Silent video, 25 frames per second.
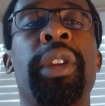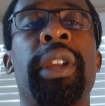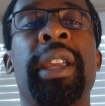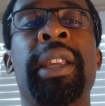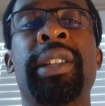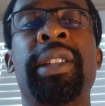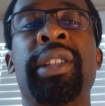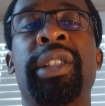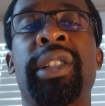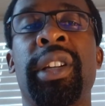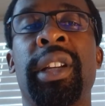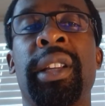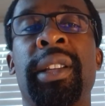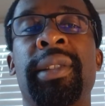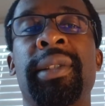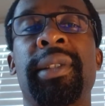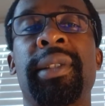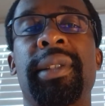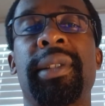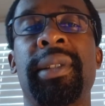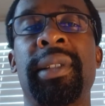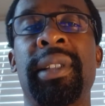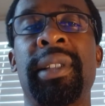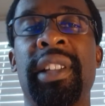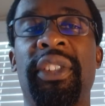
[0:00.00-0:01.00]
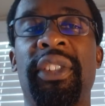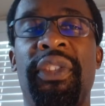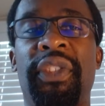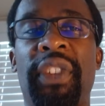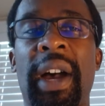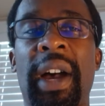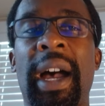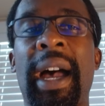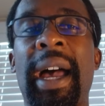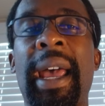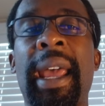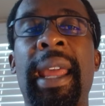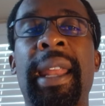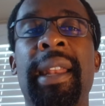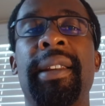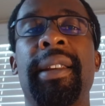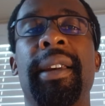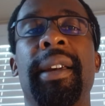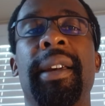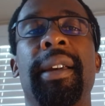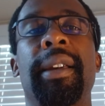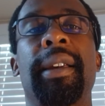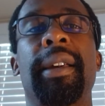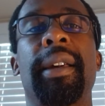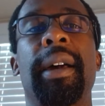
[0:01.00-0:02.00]
engine
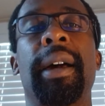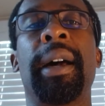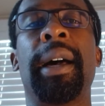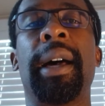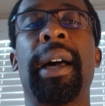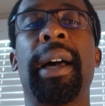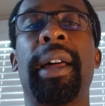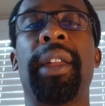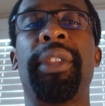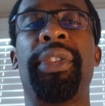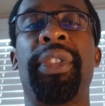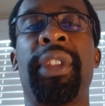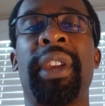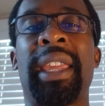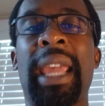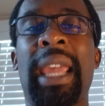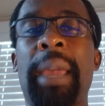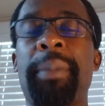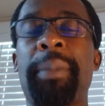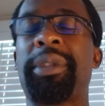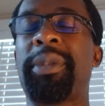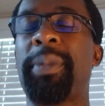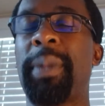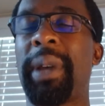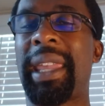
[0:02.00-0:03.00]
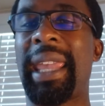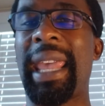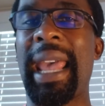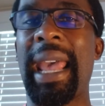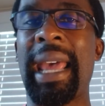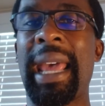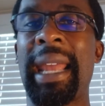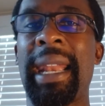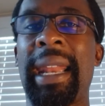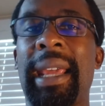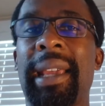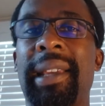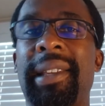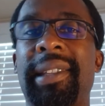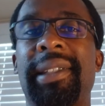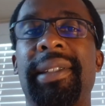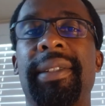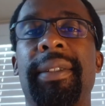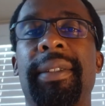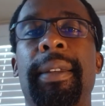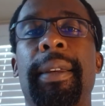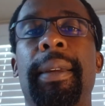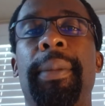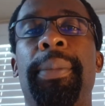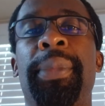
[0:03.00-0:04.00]
defined the game's mechanics
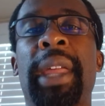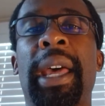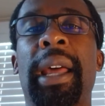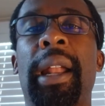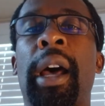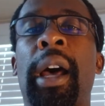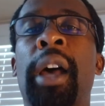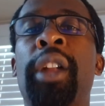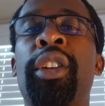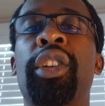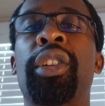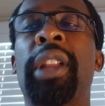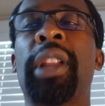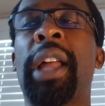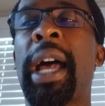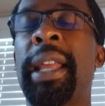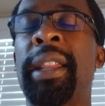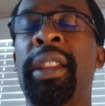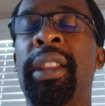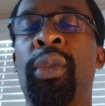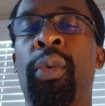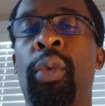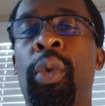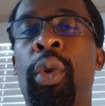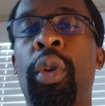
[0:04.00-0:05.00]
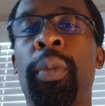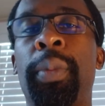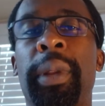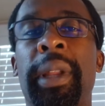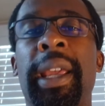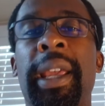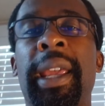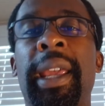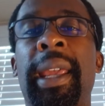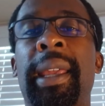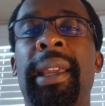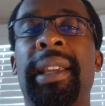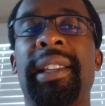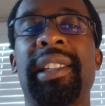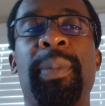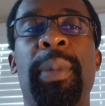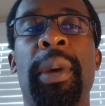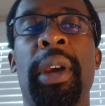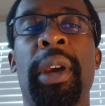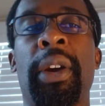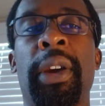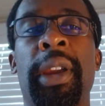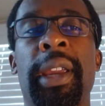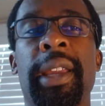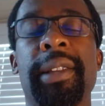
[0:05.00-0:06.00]
that underlied the role-playing
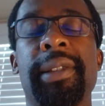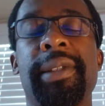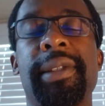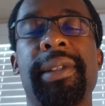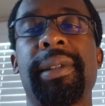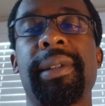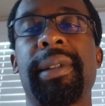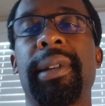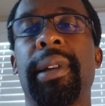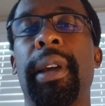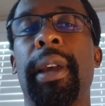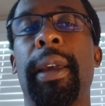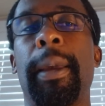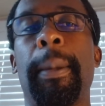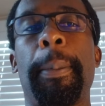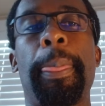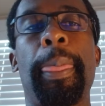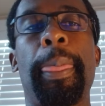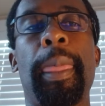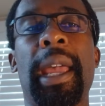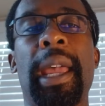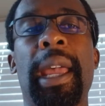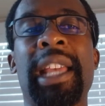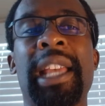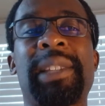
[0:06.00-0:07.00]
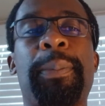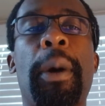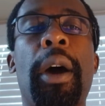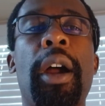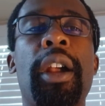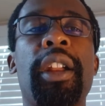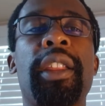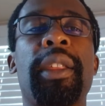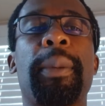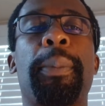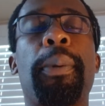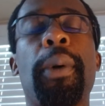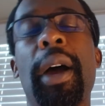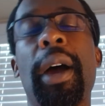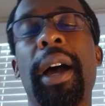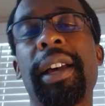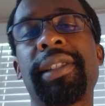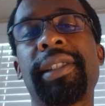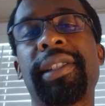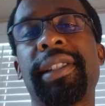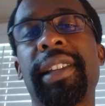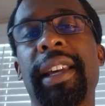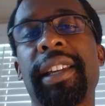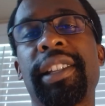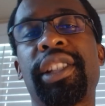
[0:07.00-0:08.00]
experience. As part of the
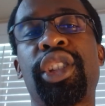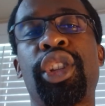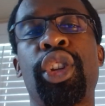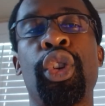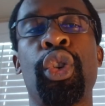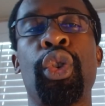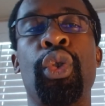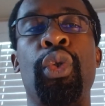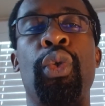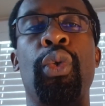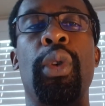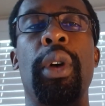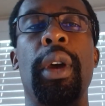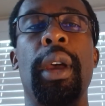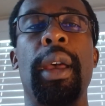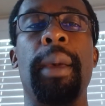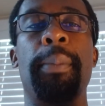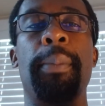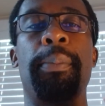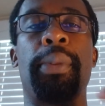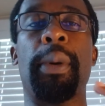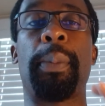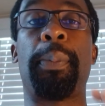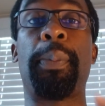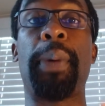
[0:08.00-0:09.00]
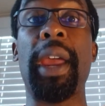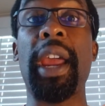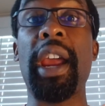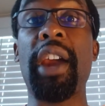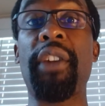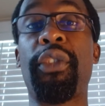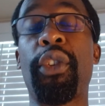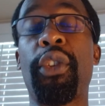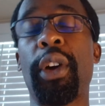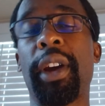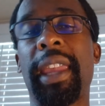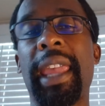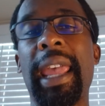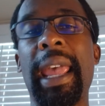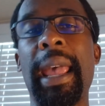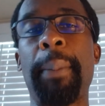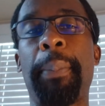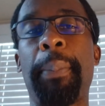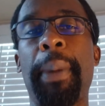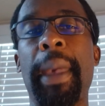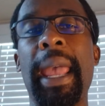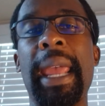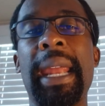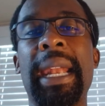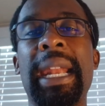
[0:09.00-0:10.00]
process to prepare for a
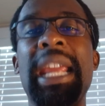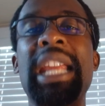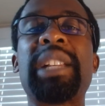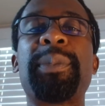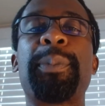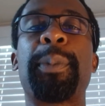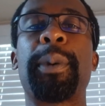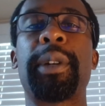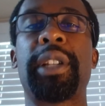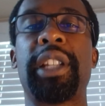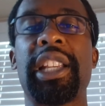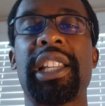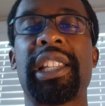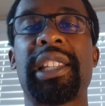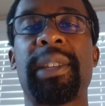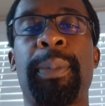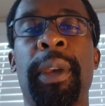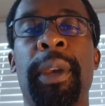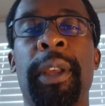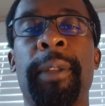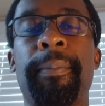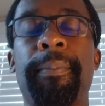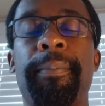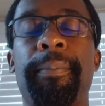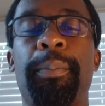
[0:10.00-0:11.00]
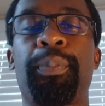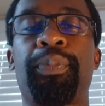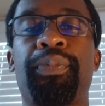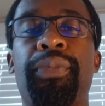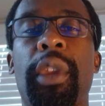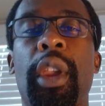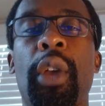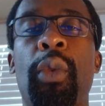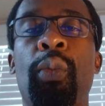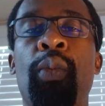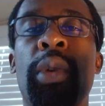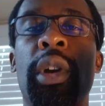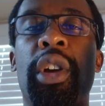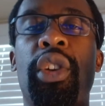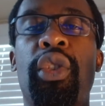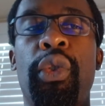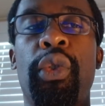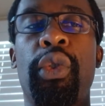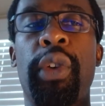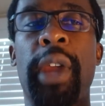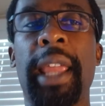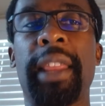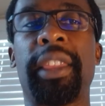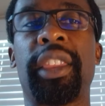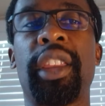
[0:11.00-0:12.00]
campaign, each participant would
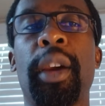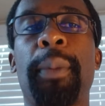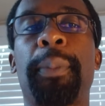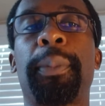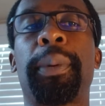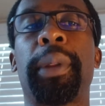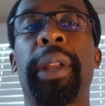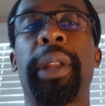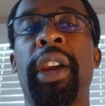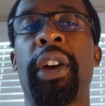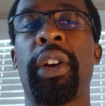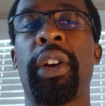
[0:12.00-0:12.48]
create their player